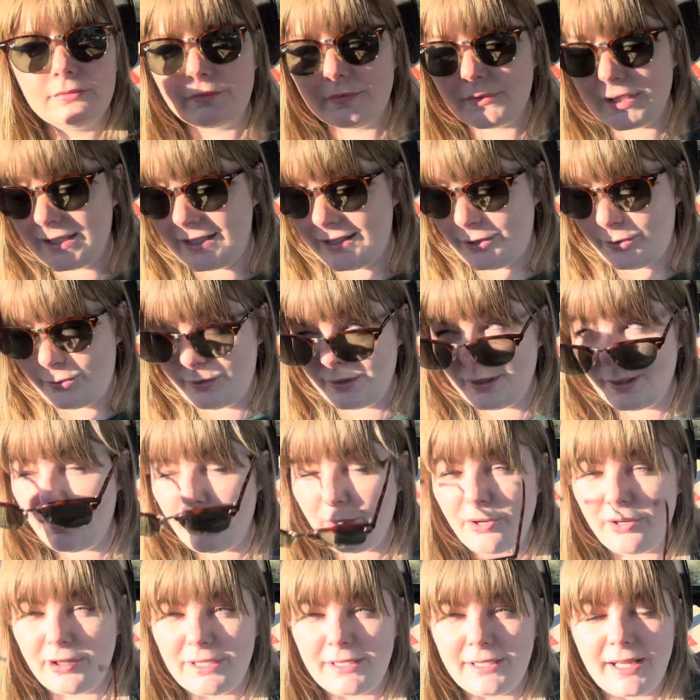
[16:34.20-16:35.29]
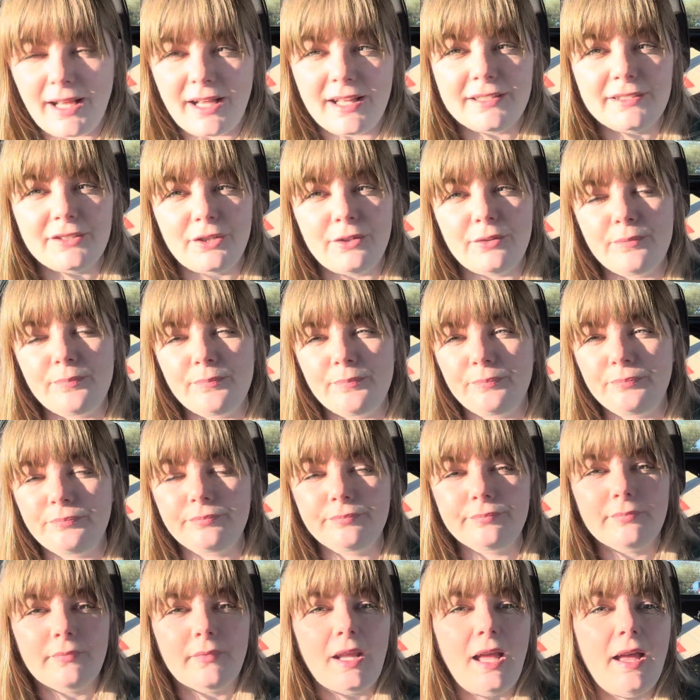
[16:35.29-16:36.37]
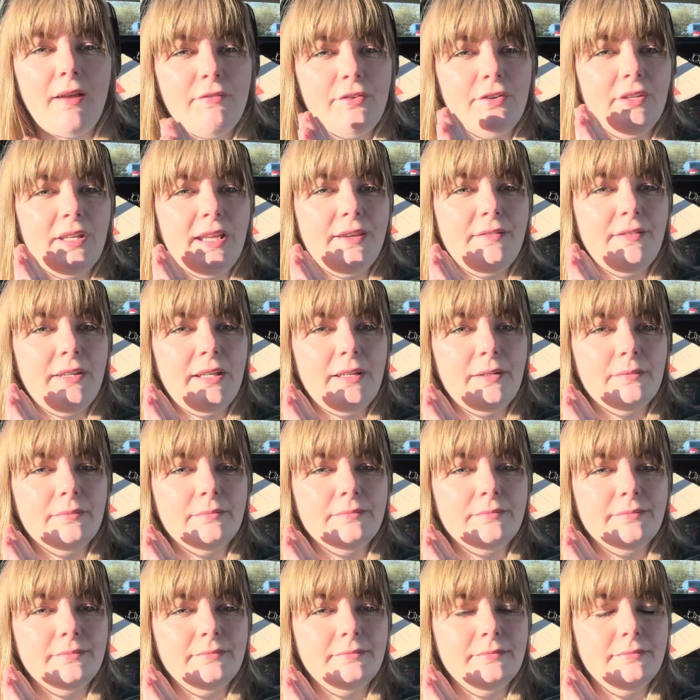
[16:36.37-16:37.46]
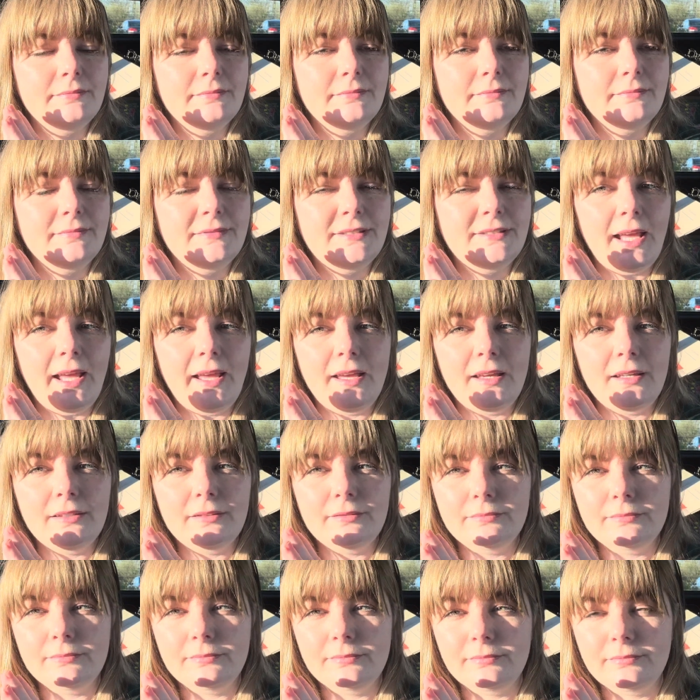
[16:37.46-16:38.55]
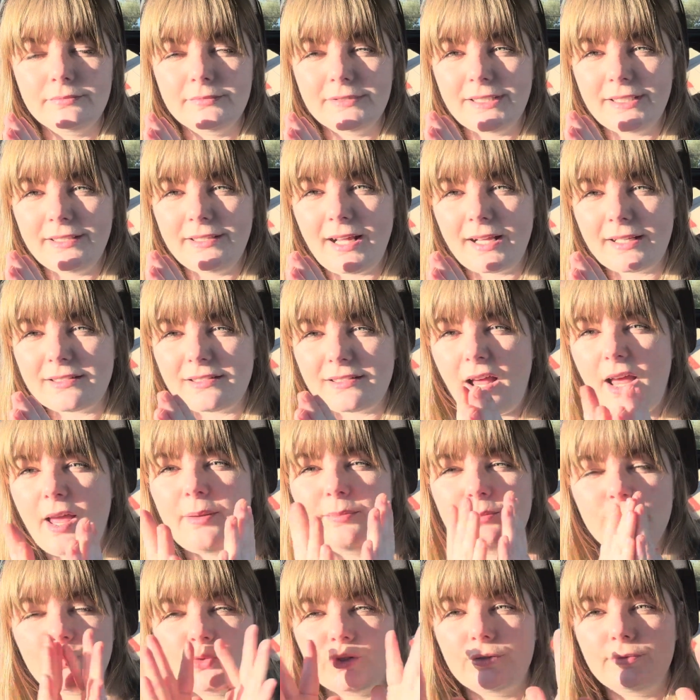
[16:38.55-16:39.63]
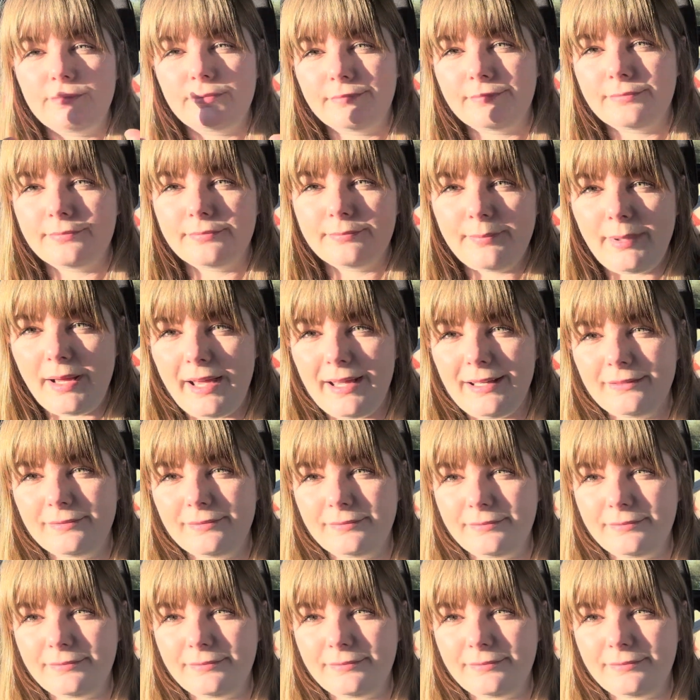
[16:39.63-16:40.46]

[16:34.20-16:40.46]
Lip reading: This is really burning now, so have a good evening, day. See you next time. Bye.